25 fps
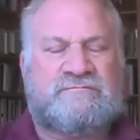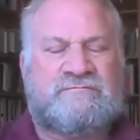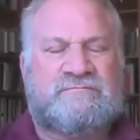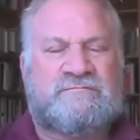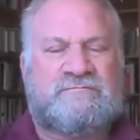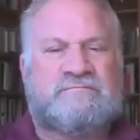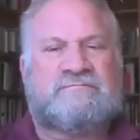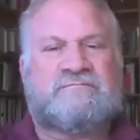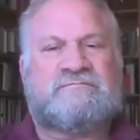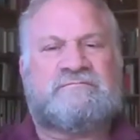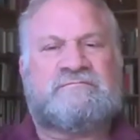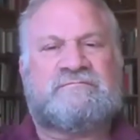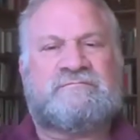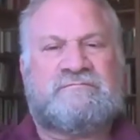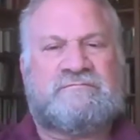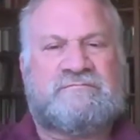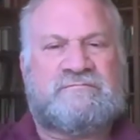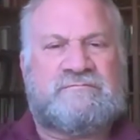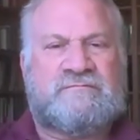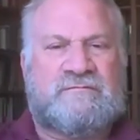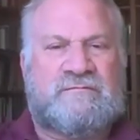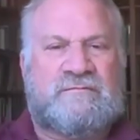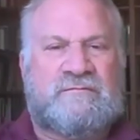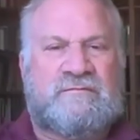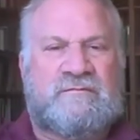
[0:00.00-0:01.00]

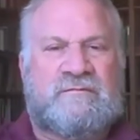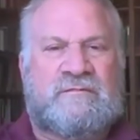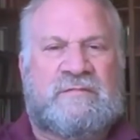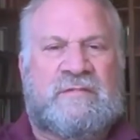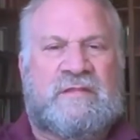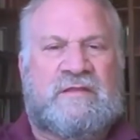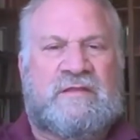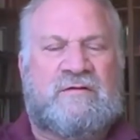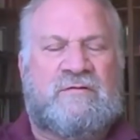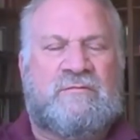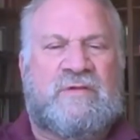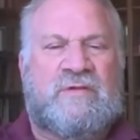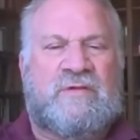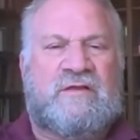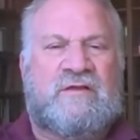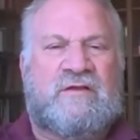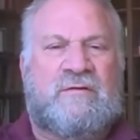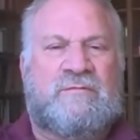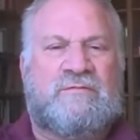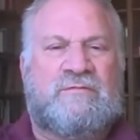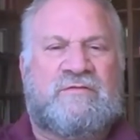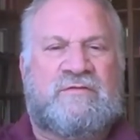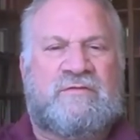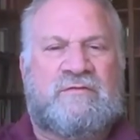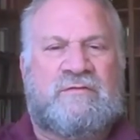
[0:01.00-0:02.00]
They don't make
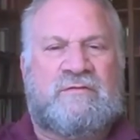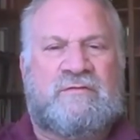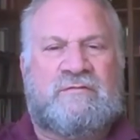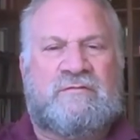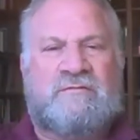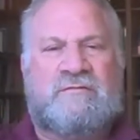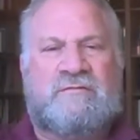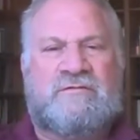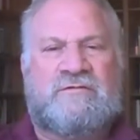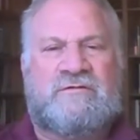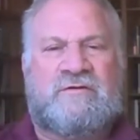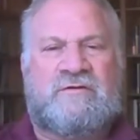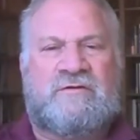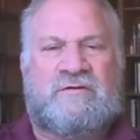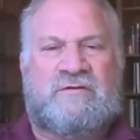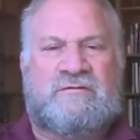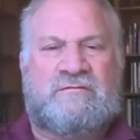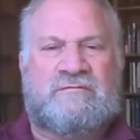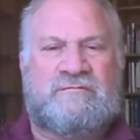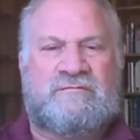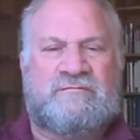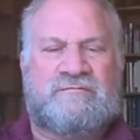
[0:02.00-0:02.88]
up shit.